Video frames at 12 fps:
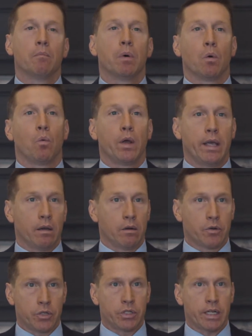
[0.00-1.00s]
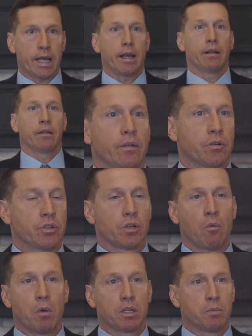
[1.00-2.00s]
but we understand that there's
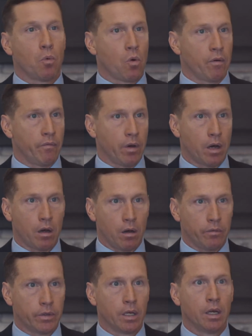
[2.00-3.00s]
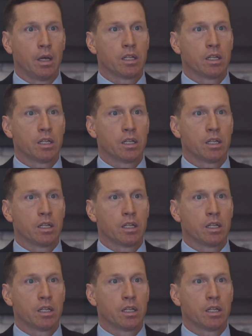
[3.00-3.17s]
so much more involved,